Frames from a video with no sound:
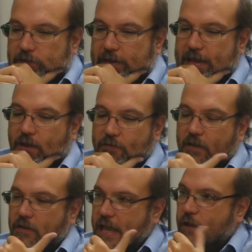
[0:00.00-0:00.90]
how the
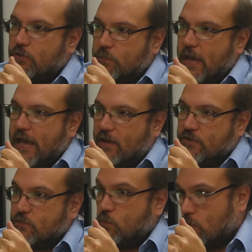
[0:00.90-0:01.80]
language
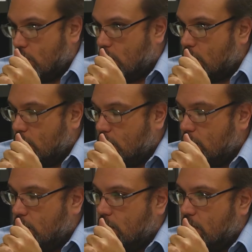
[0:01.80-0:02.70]
packages work
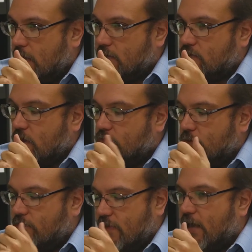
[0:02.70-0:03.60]
and start to
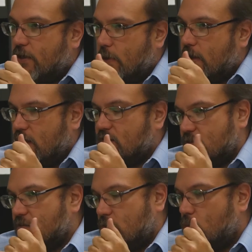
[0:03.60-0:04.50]
evaluate is
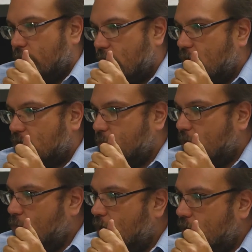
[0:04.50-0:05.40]
this the one that I
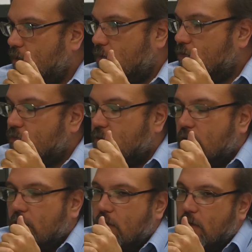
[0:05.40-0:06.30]
ultimately want to use?
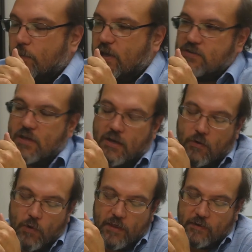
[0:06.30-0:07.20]
Because, you know,
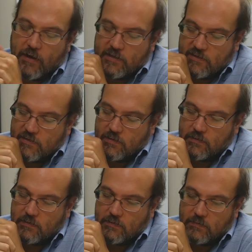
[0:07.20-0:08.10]
whether it's
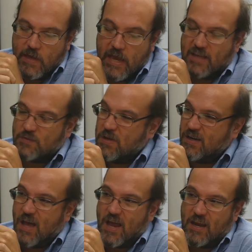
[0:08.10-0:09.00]

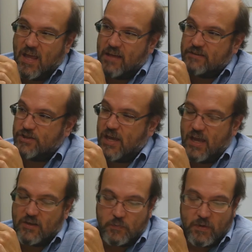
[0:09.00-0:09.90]
ASP.NET,
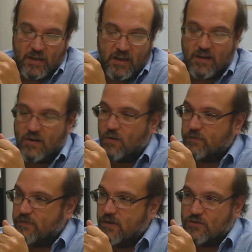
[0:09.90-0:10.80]
JSP, Cold
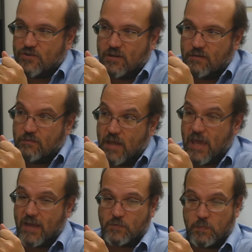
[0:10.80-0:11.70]
Fusion,
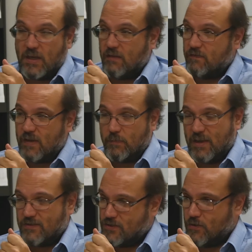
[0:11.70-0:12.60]
ASP,
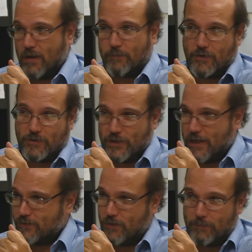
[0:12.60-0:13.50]
VB Script, or
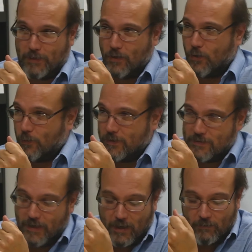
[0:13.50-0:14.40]
JScript, the old
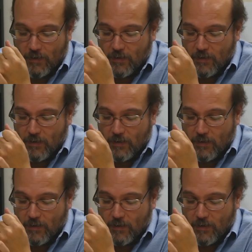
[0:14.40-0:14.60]
ones, you know,